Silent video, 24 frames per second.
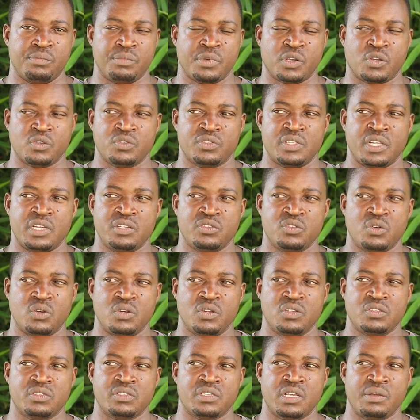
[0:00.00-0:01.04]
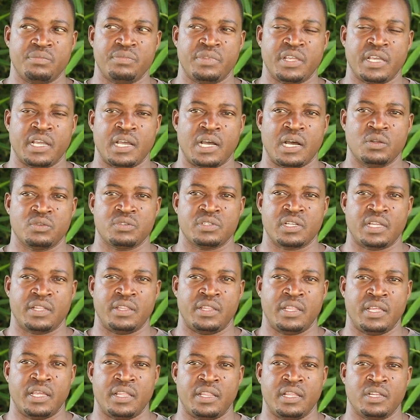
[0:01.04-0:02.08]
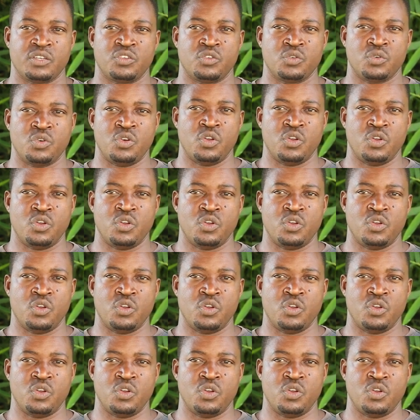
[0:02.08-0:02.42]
Because there is always something outside there that you